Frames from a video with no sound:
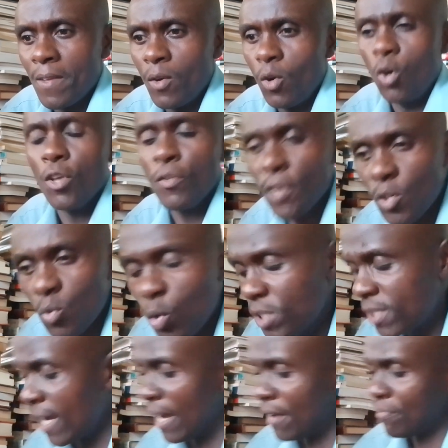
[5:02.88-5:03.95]
or even
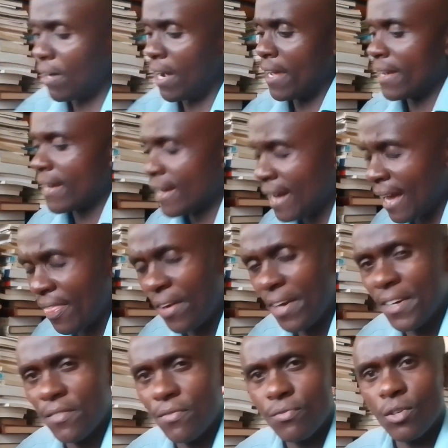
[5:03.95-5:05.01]
what I
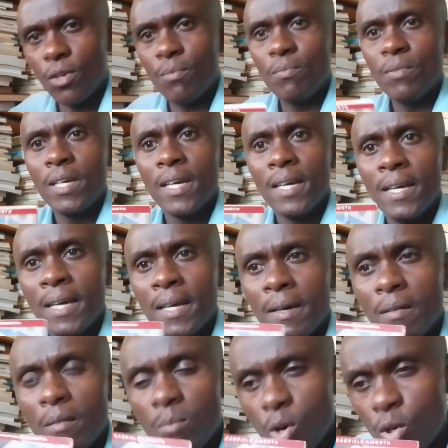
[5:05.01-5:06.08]
gathered from
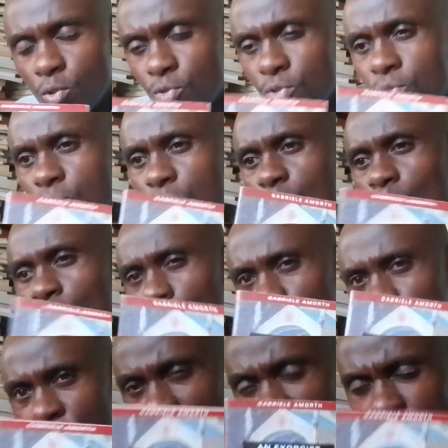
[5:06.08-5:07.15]
books,
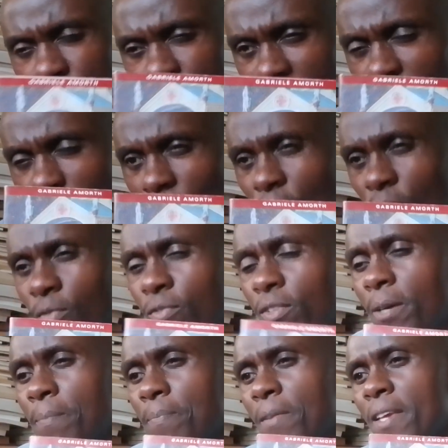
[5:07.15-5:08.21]
this being one of
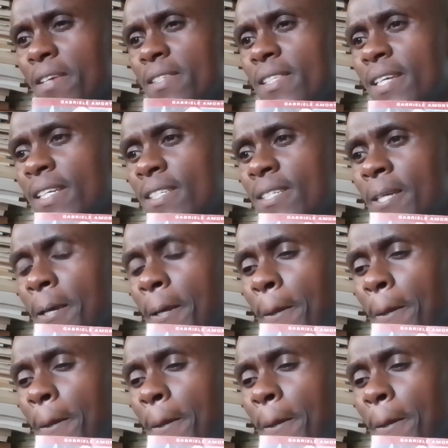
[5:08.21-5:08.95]
them, is that